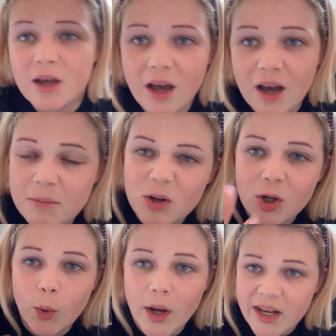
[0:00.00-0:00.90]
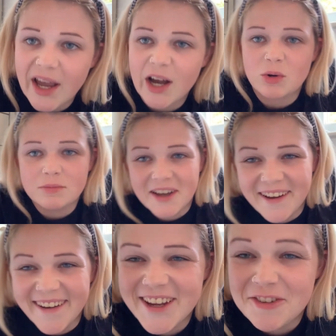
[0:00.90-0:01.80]
Look away now
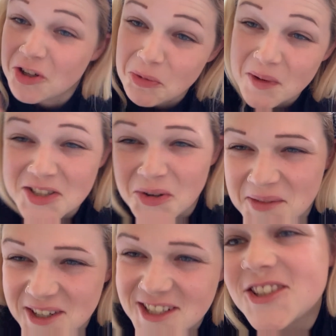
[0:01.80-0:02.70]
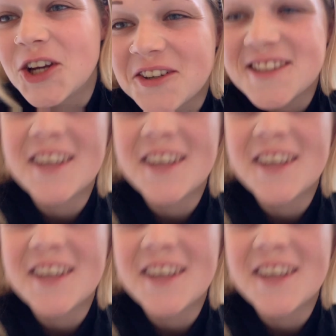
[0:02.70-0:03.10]
if you're a bit squeamish, jokes.